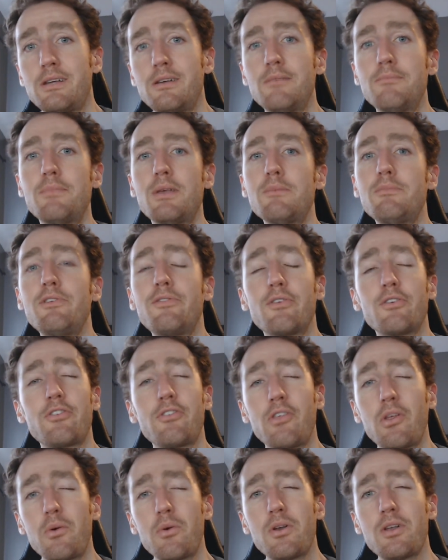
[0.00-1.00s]
Maybe for
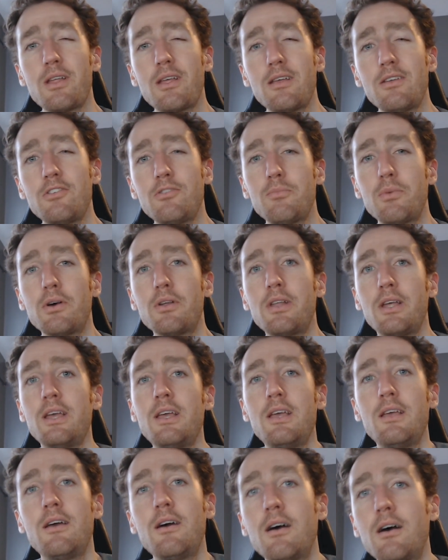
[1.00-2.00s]
slower days, but
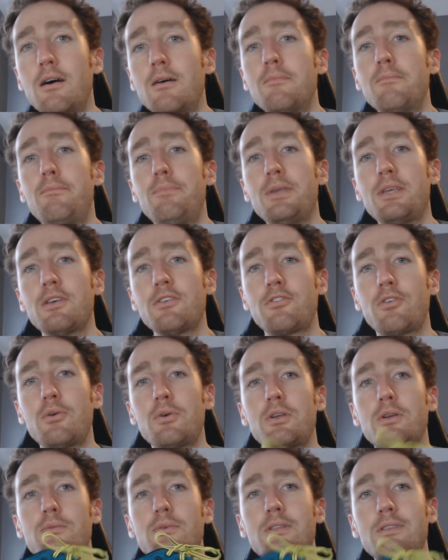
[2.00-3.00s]
because
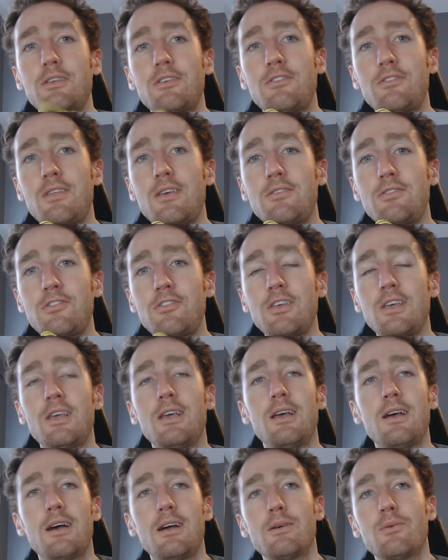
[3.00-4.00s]
Hoka released this,
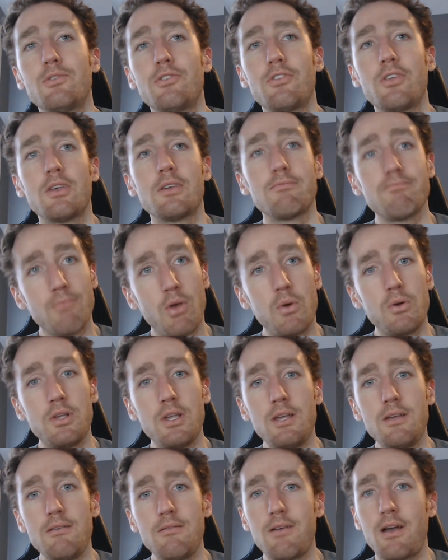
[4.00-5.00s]
I was like,
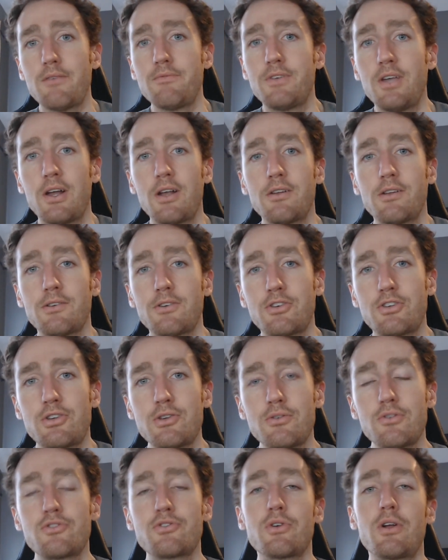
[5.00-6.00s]
okay, I've got another shoe
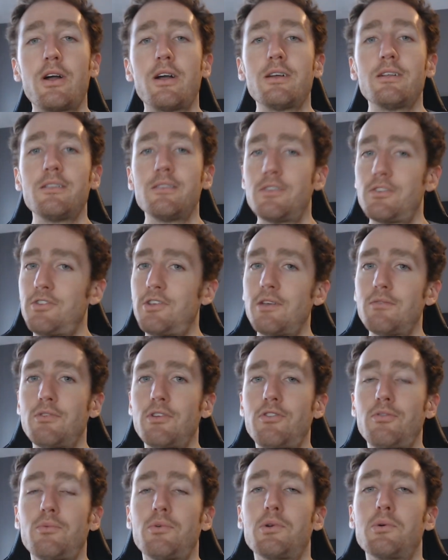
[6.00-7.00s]
to try. Let's give
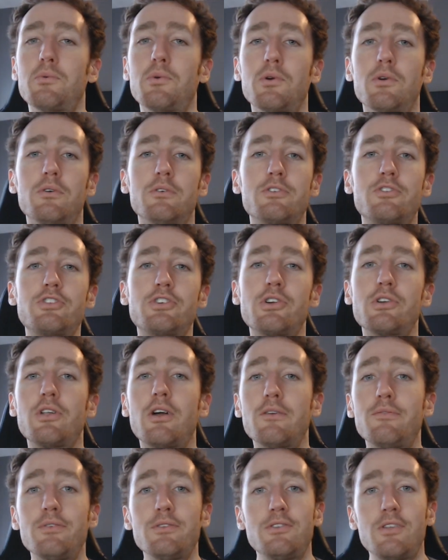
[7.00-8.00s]
this one a whirl, and sure
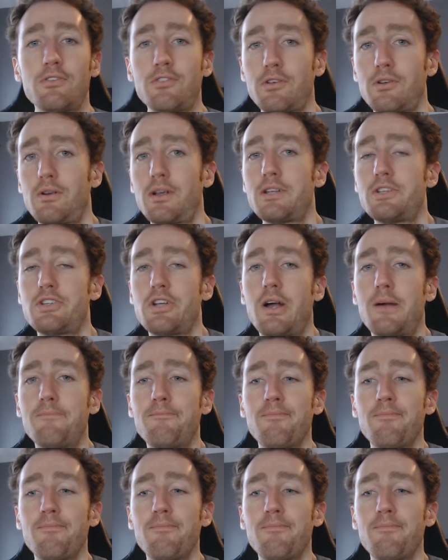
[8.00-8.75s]
enough, it does a great job.